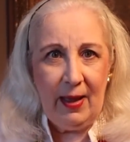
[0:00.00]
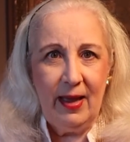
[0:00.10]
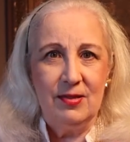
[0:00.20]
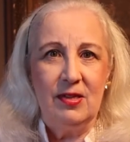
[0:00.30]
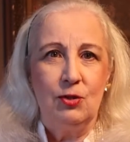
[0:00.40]

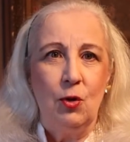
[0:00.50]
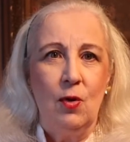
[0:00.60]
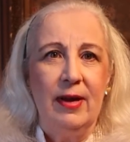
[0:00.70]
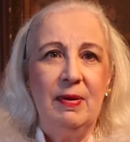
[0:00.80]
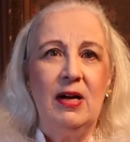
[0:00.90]
As the
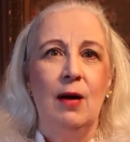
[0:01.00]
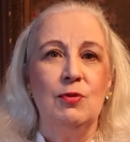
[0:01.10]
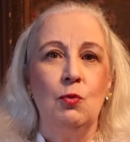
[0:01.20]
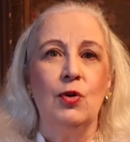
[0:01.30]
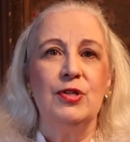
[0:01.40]
toy
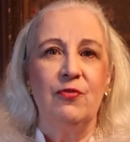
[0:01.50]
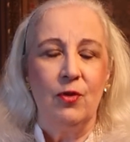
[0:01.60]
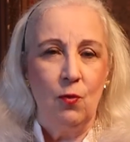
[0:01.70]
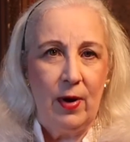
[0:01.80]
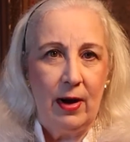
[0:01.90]
becomes worse
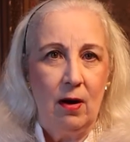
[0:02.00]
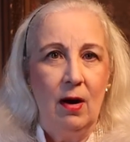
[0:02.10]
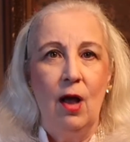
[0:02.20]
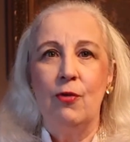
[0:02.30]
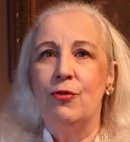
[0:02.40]
for wear,
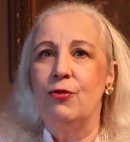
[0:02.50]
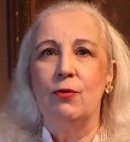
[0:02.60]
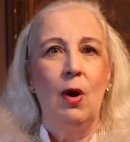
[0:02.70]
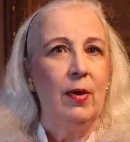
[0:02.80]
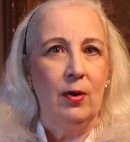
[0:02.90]

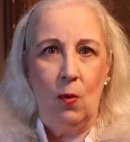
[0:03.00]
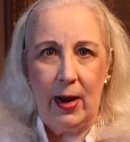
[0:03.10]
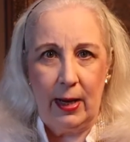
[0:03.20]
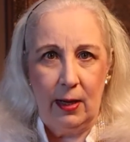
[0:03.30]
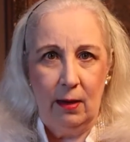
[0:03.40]
throw it
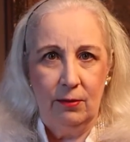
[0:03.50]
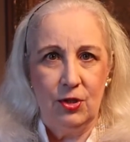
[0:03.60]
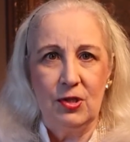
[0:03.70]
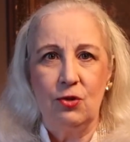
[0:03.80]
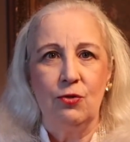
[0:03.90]
away.
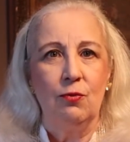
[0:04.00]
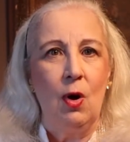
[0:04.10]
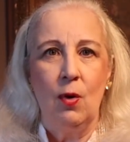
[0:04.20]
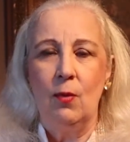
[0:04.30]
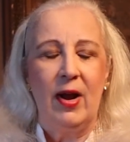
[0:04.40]
Just
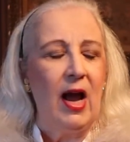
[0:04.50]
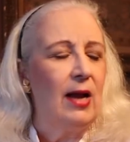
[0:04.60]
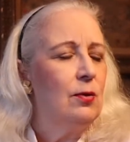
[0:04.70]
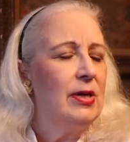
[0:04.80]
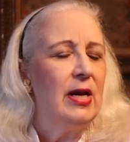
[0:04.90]
throw it away. I
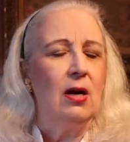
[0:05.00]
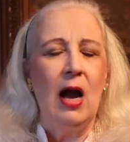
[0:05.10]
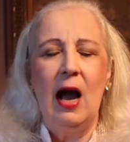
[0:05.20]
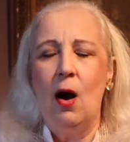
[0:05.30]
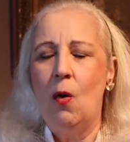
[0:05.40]
don't care
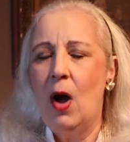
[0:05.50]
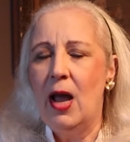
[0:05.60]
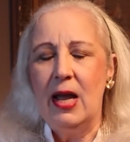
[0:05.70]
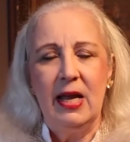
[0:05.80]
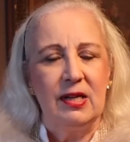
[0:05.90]
how
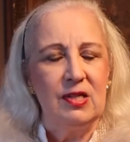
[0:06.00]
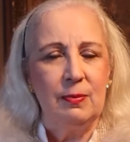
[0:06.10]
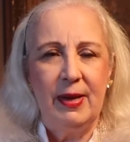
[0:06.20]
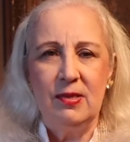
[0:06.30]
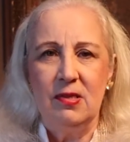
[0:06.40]

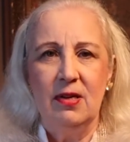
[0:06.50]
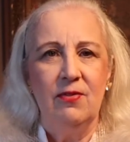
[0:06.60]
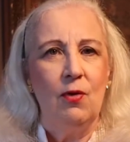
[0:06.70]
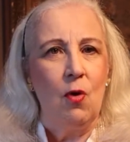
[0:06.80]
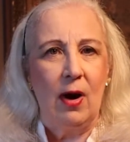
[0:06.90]

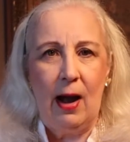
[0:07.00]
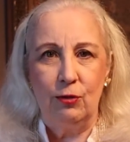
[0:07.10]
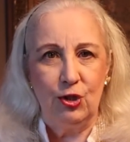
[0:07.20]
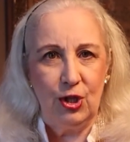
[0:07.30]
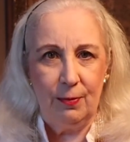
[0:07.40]
expensive or
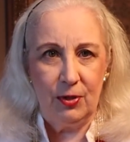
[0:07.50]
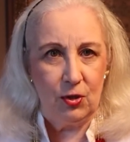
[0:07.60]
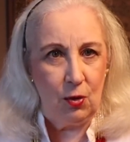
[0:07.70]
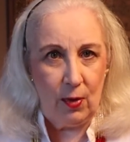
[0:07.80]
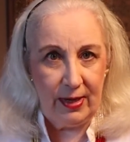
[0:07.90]
how cheap the
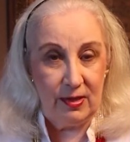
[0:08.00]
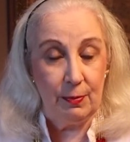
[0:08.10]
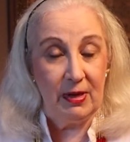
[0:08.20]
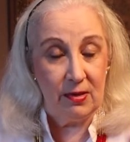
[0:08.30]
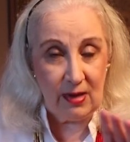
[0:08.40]
toy is,
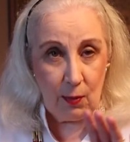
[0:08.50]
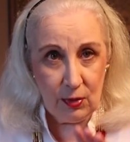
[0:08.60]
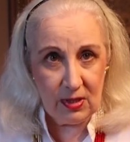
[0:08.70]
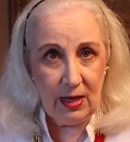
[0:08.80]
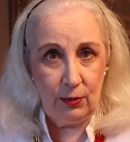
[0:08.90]
because I
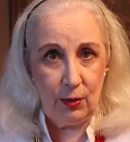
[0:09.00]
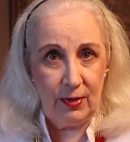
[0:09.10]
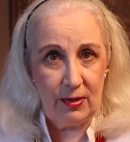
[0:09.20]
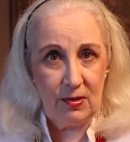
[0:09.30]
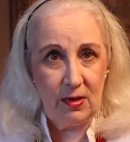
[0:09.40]
will tell you
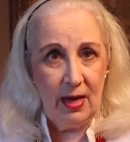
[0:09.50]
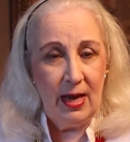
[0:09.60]
this.